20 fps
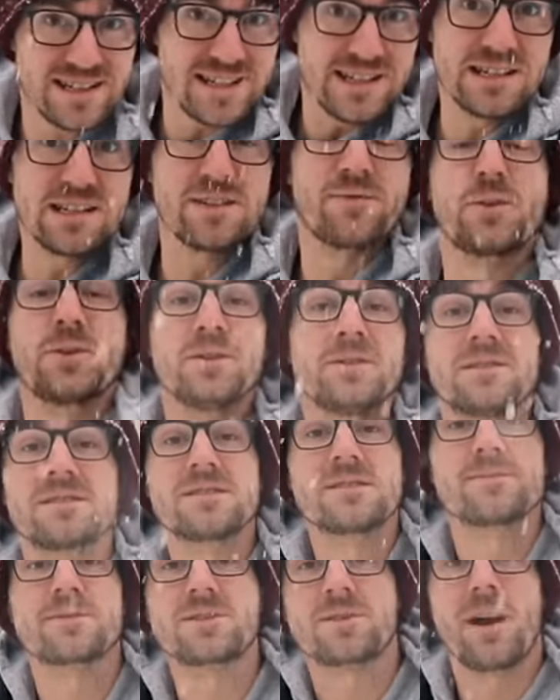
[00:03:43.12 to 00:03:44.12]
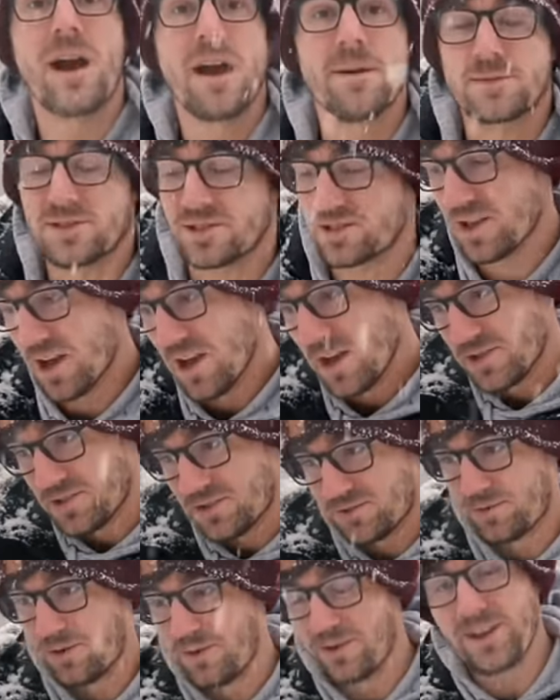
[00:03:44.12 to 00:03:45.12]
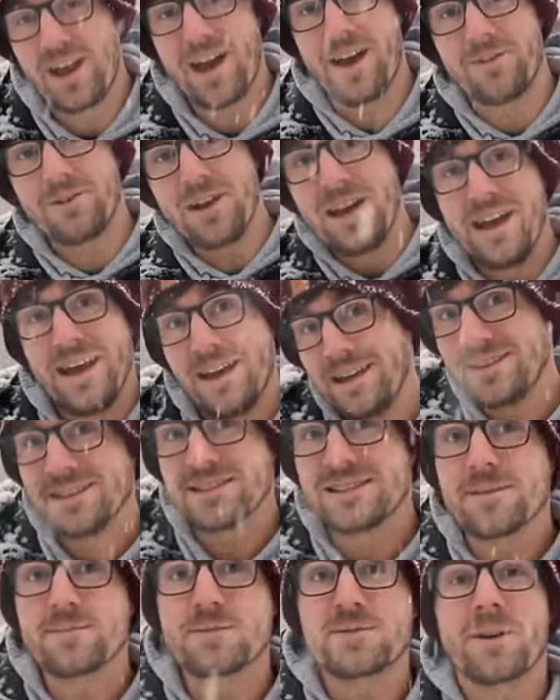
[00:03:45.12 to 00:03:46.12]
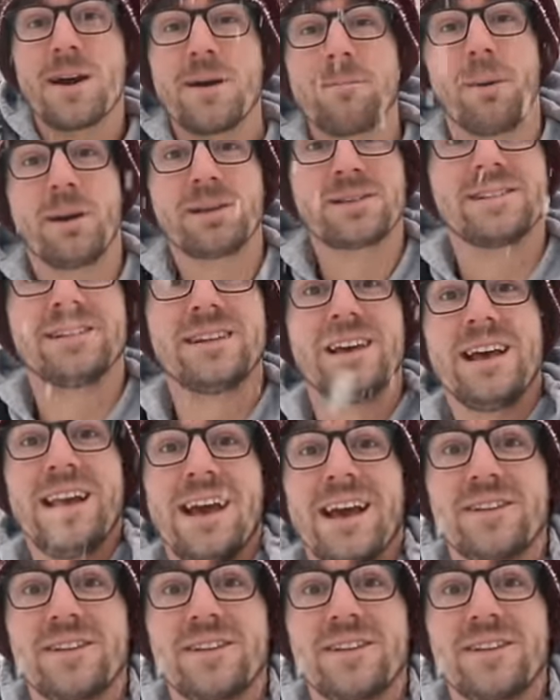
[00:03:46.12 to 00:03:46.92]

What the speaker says: it's easy for you to subscribe. Just scroll down, hit the subscribe button,